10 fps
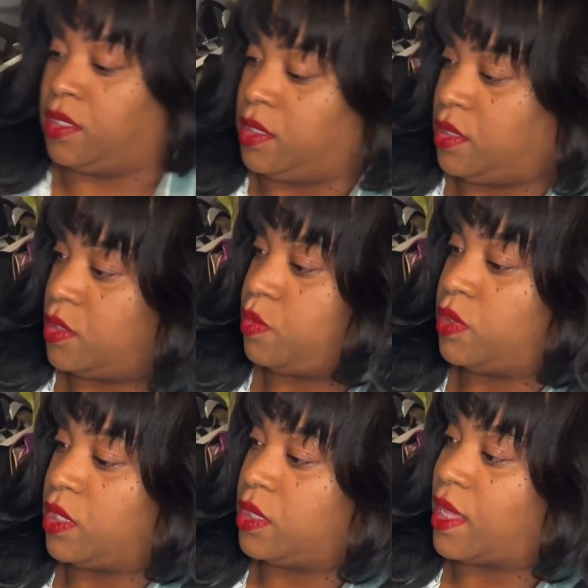Because we'll
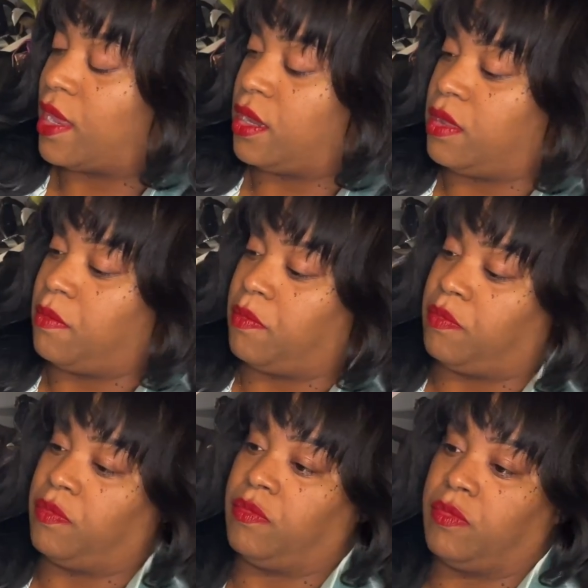look at that
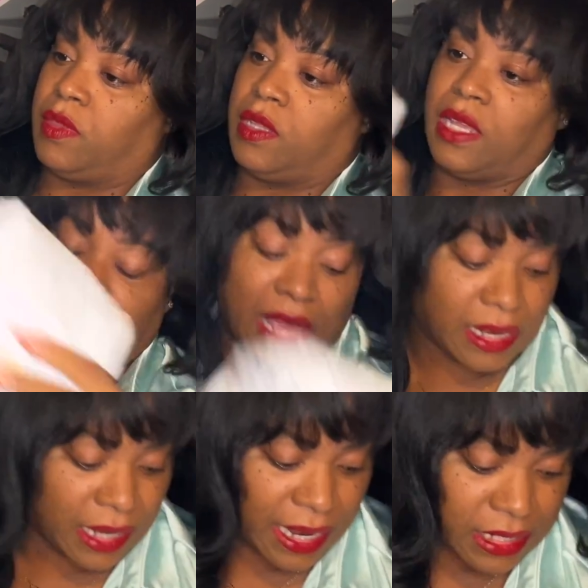
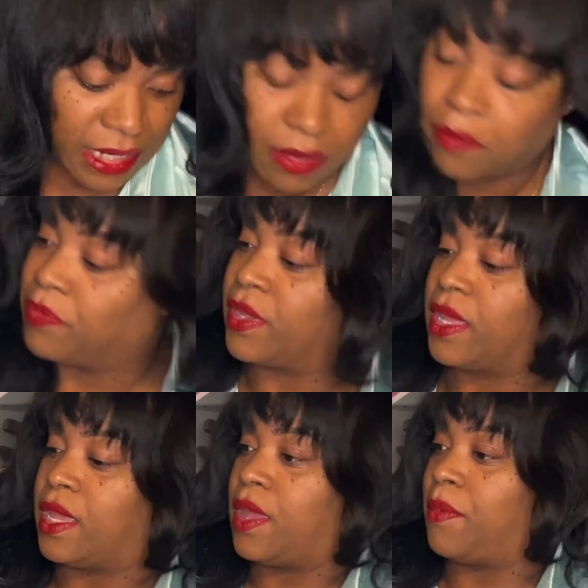light denim.
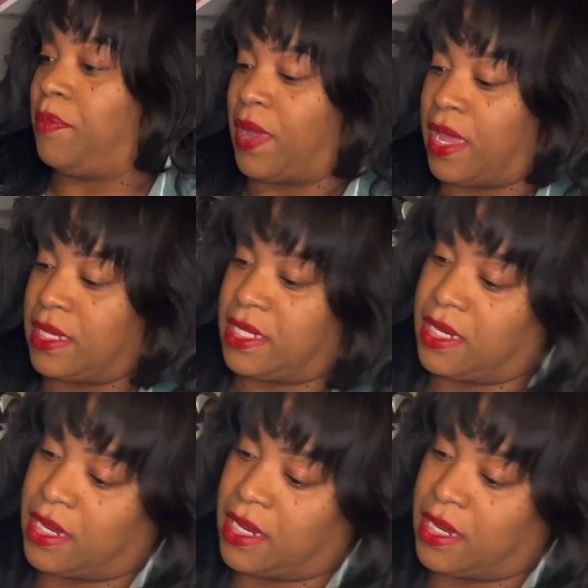But,